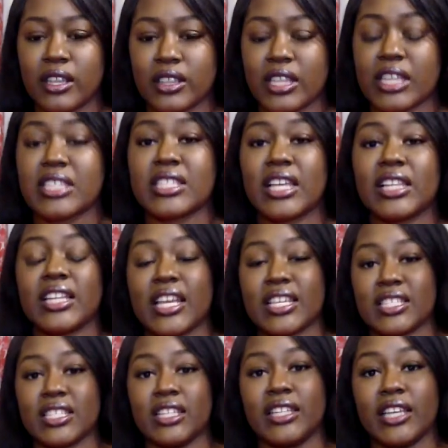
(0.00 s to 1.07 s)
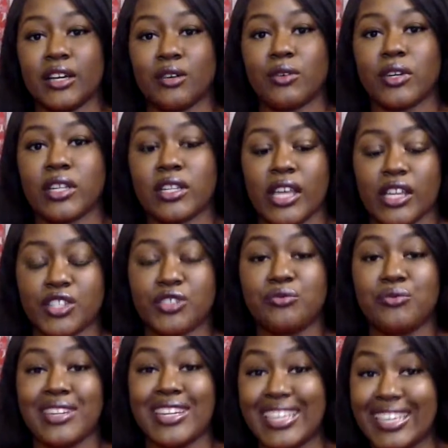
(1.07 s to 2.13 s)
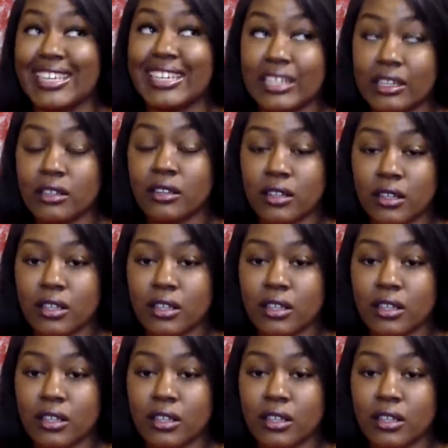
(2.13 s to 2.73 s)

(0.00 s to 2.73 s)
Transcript: They sell it as the liquid that you need